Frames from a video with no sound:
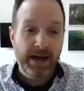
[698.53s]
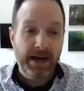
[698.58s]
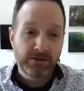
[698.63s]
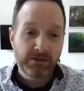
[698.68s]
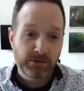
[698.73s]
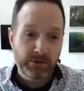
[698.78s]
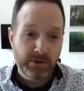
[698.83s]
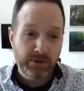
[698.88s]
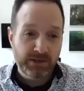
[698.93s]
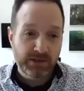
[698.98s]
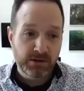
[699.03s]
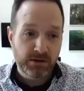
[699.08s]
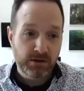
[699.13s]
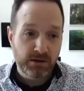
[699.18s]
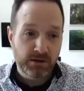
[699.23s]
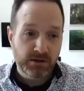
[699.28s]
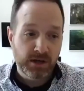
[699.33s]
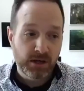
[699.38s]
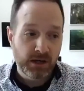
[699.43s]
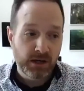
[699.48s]
of
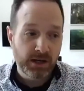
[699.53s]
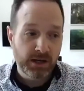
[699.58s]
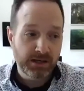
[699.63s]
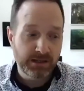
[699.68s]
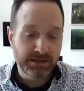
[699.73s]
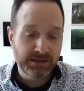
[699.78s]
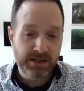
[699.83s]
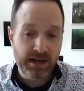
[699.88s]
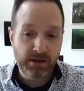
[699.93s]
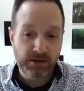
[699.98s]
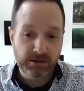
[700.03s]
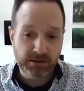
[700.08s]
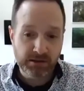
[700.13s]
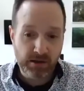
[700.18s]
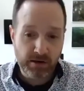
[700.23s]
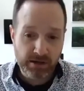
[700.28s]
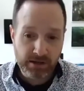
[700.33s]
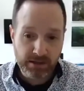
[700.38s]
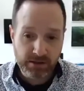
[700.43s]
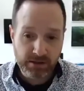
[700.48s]
research is now
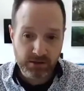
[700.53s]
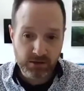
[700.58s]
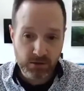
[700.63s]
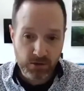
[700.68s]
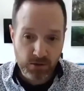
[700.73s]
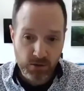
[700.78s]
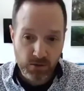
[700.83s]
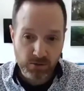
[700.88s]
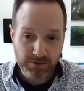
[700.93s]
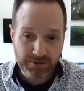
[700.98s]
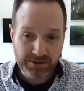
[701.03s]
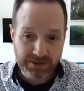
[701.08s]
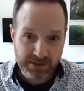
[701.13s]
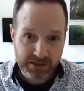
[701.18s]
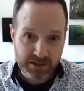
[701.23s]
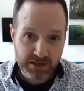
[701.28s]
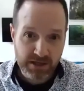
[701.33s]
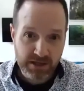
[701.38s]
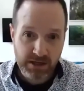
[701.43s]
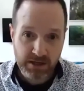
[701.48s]
starting to
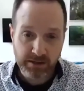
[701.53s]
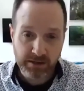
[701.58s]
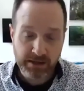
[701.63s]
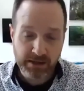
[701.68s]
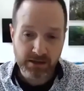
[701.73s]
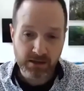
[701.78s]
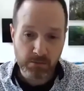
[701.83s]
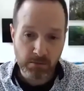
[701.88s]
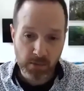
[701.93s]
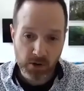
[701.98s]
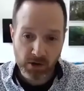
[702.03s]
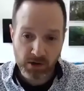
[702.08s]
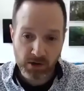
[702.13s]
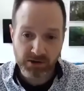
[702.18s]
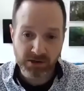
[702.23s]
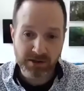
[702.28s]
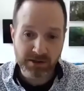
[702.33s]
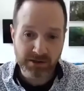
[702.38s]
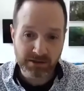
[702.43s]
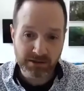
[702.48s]
see like the
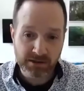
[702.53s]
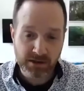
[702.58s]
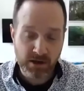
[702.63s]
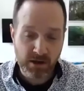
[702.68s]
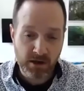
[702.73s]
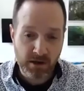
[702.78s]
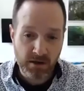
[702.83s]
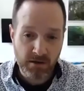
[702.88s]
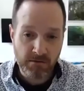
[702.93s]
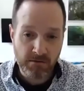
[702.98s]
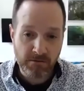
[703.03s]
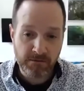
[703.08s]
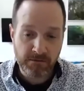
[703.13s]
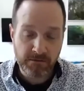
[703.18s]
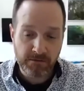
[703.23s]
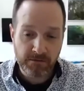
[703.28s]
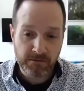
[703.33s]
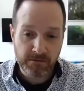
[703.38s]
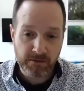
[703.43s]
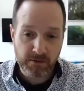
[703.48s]
emergence of,
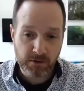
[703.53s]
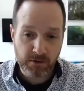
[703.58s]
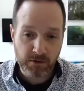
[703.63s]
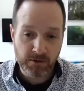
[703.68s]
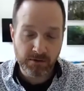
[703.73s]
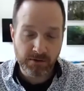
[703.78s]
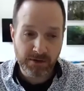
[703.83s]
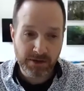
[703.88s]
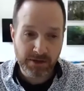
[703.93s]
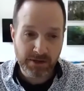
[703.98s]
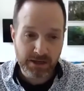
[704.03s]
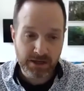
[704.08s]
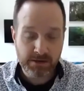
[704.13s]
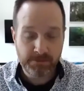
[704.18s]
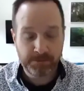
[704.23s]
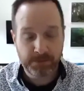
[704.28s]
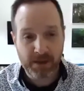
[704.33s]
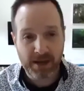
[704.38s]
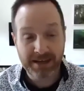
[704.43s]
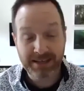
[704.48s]
or the,
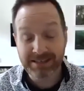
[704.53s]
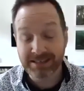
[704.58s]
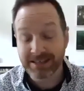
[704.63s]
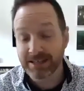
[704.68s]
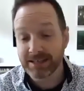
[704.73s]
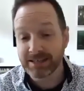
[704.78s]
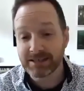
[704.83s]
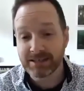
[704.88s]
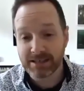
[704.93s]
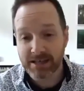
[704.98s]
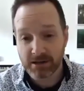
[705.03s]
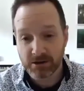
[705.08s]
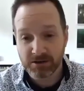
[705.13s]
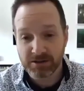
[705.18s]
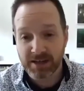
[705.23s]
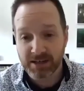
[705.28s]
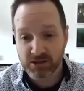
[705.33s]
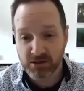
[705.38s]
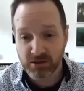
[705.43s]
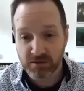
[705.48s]
I guess it is the
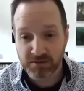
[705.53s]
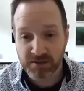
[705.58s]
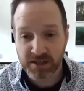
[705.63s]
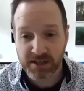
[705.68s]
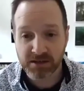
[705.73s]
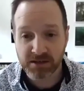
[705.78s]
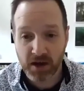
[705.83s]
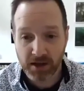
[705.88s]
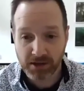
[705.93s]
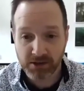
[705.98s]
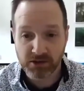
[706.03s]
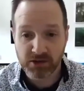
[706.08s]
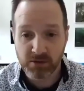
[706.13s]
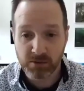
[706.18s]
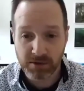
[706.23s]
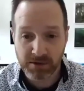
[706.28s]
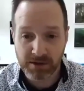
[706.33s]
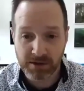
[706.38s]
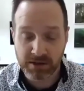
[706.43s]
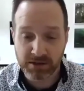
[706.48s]
intersection of technology
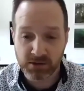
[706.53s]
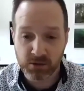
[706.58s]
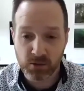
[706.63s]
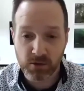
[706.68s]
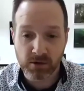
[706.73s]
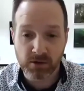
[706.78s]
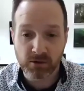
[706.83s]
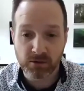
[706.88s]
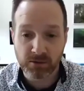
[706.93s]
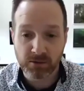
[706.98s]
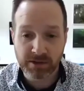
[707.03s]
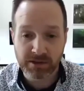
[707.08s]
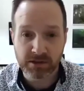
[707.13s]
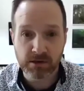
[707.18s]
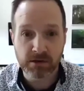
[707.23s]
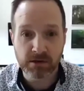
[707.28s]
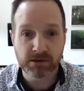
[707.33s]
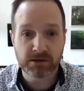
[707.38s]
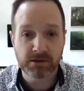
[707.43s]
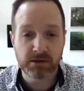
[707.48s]
within historical
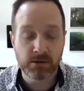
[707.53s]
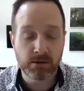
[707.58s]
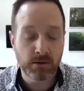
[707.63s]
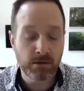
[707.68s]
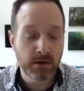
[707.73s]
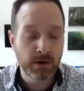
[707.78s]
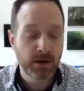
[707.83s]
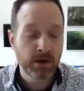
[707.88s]
research. So